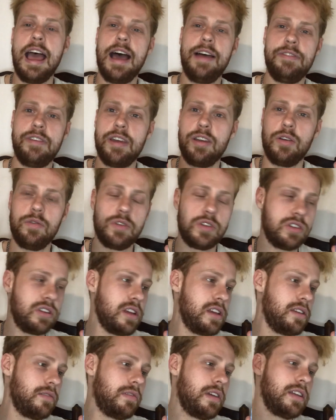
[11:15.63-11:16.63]
and then
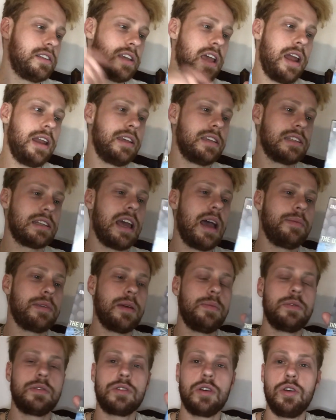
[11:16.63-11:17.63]
obviously they telesnapped
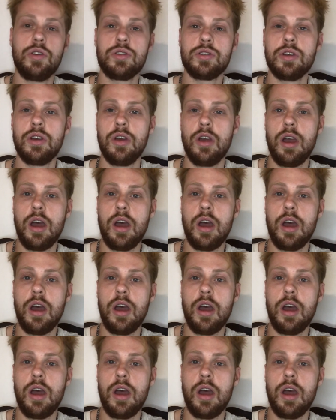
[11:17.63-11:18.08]
episodes